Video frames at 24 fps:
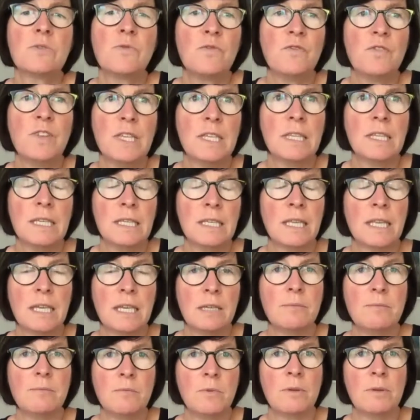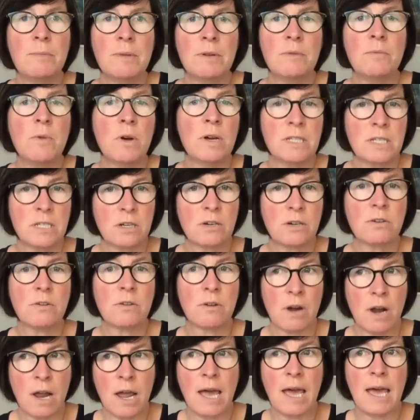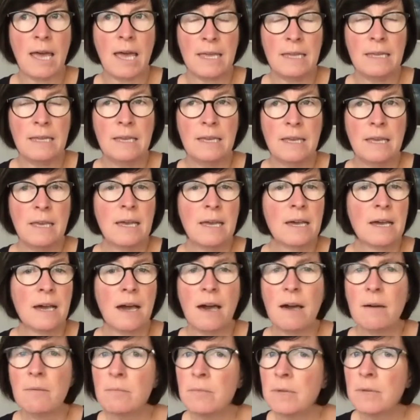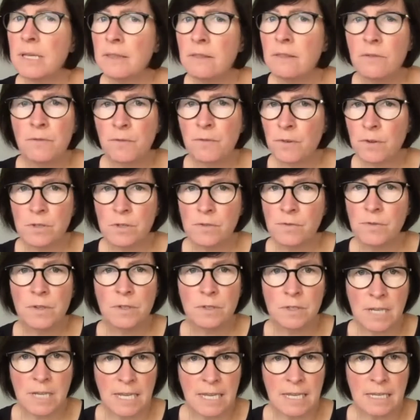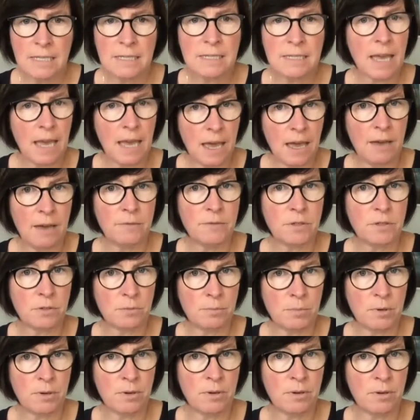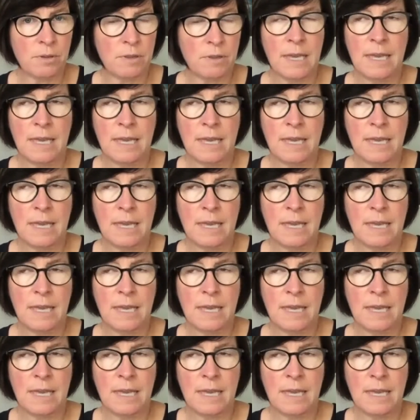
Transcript: feeling like women want to cry in the first few days after birth.